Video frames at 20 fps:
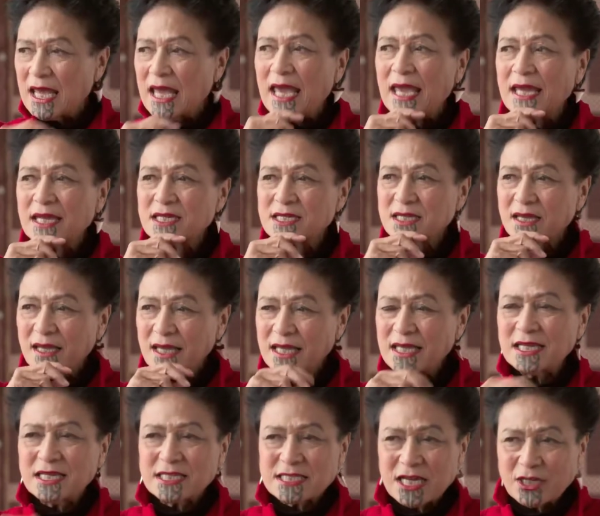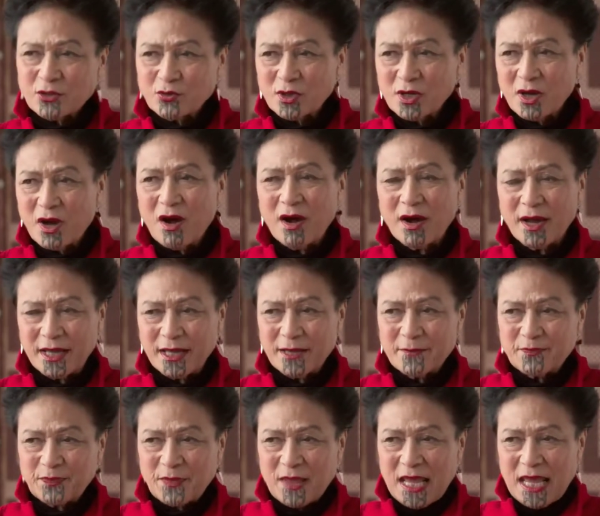and Eddie Tanner and I
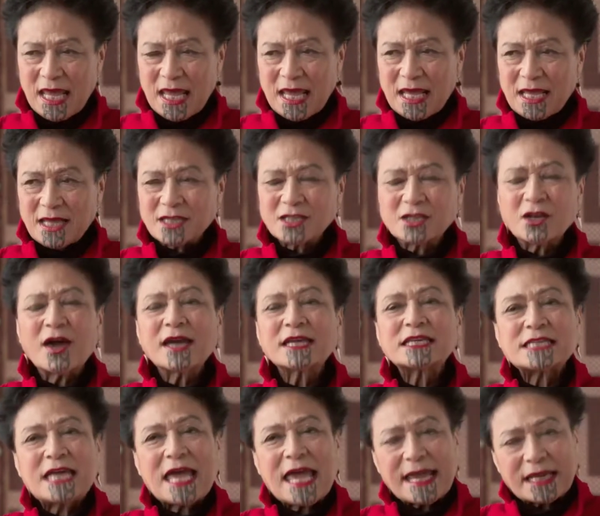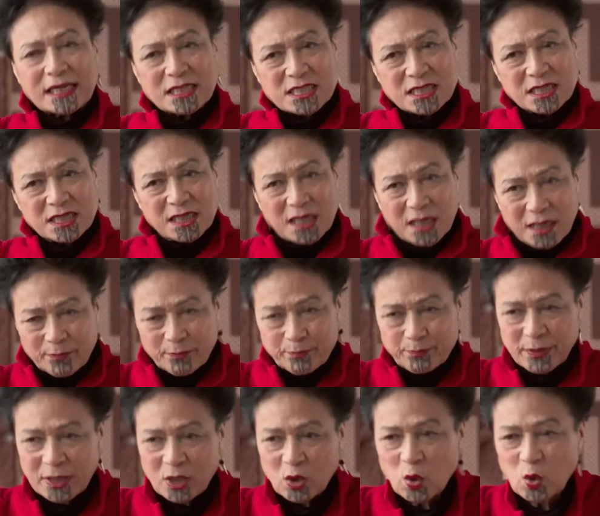liked ACT
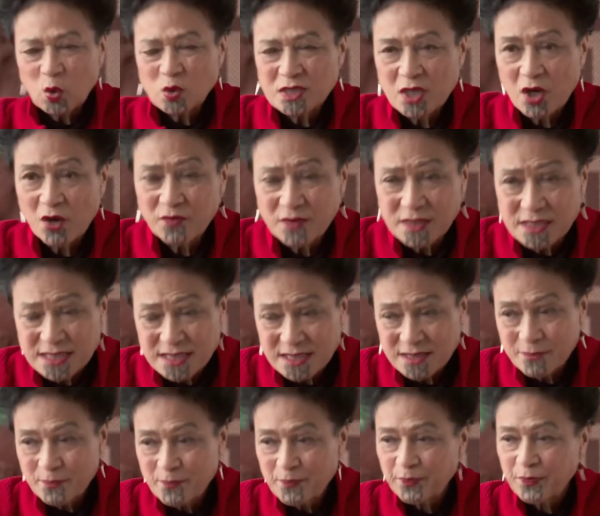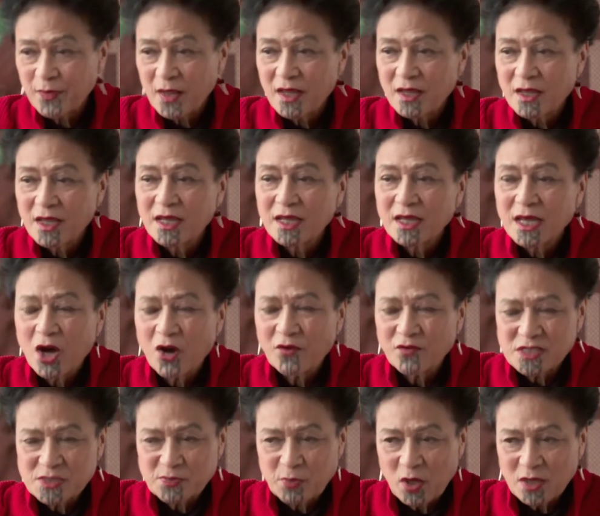because of its,
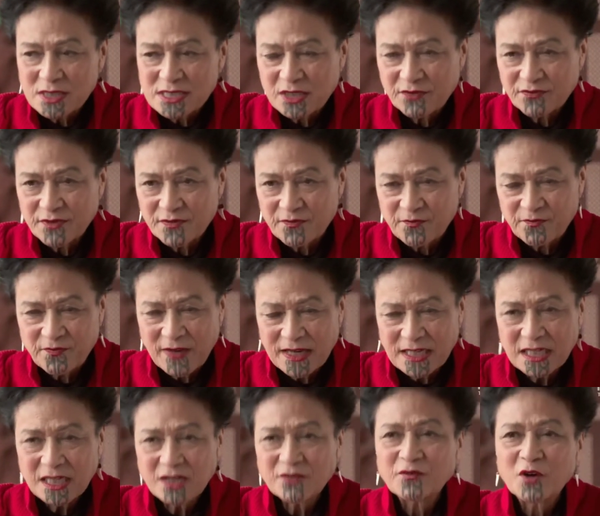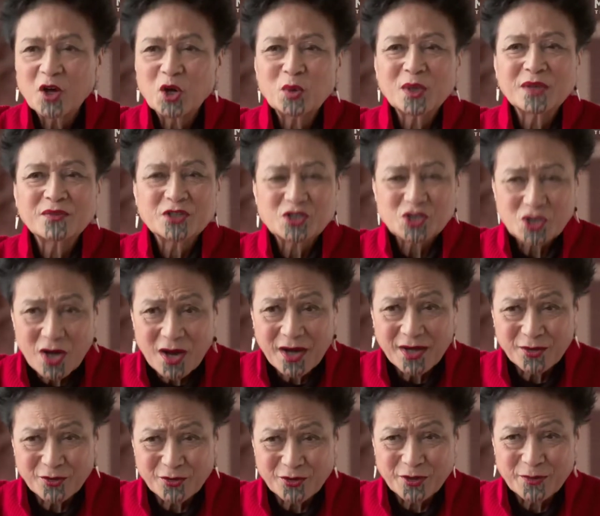of its policy of the funding following the
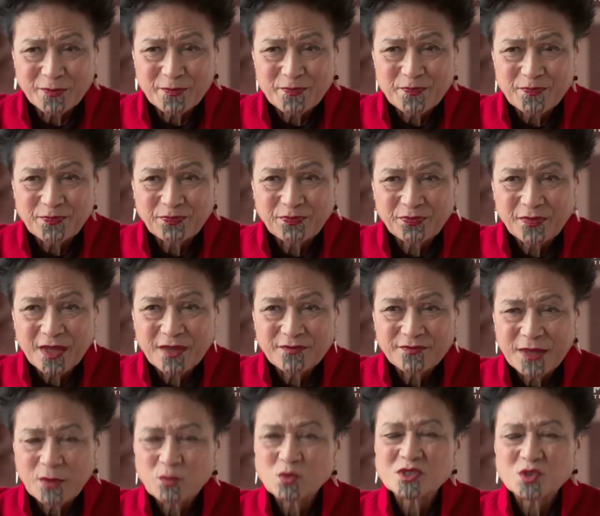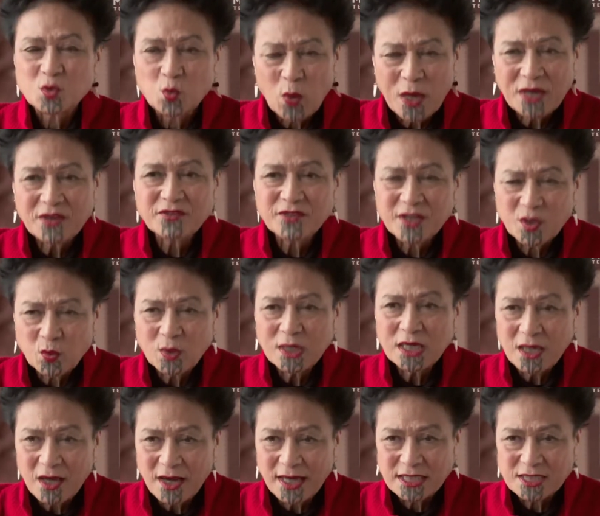child. That was the one thing we
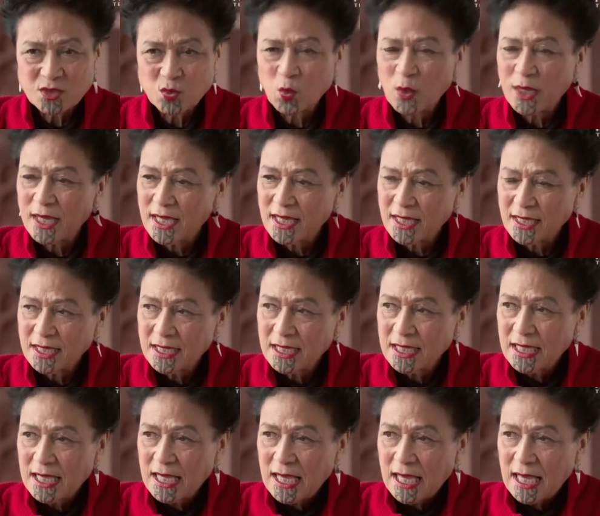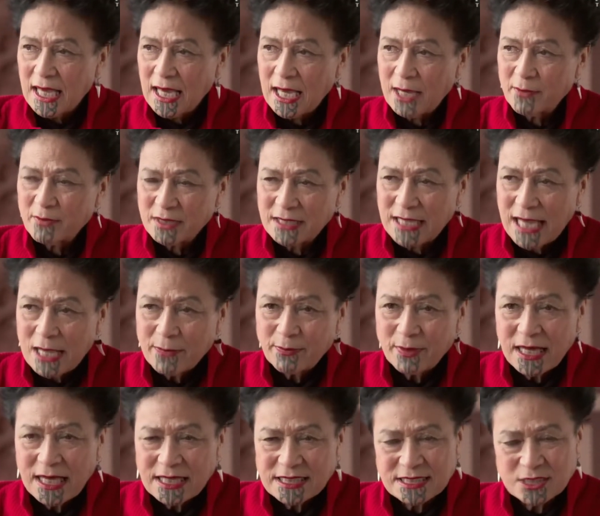liked, where um,
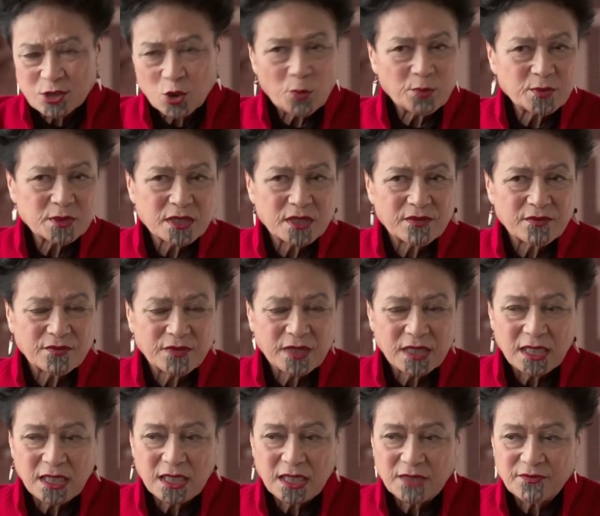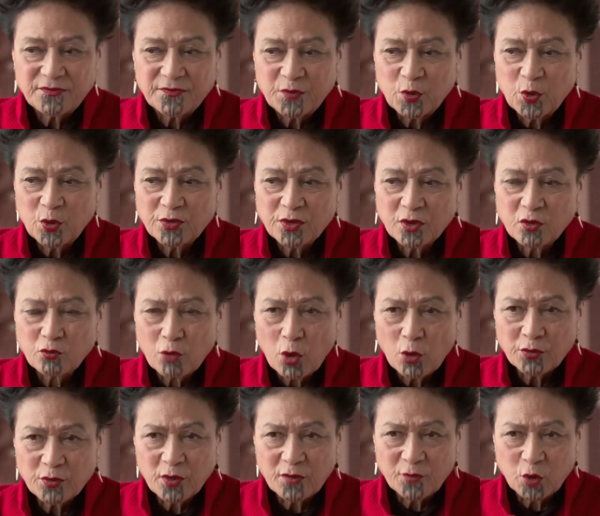Labour had stopped the further
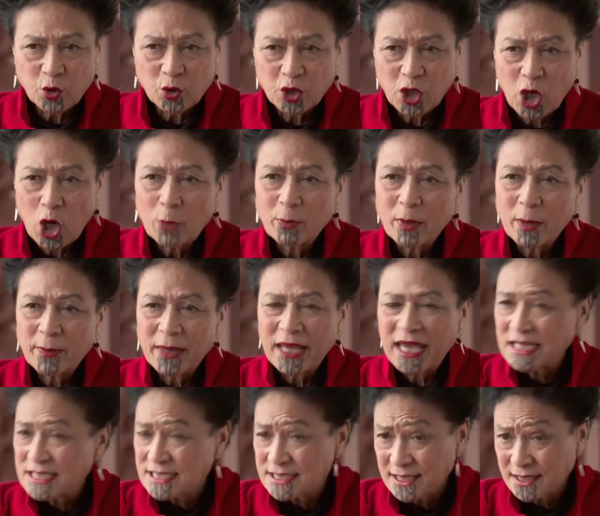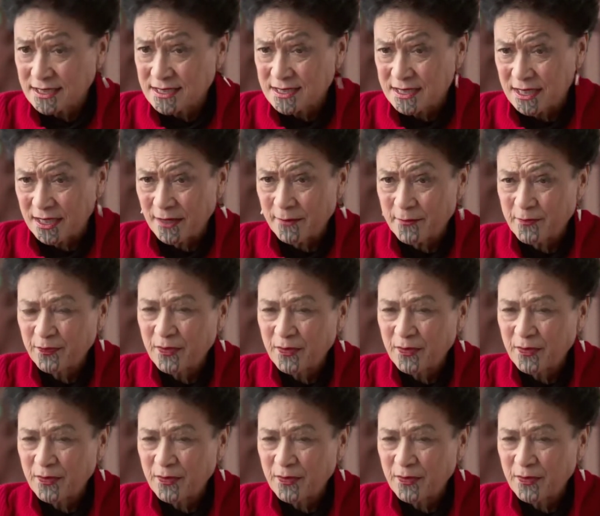growth of Kura at 60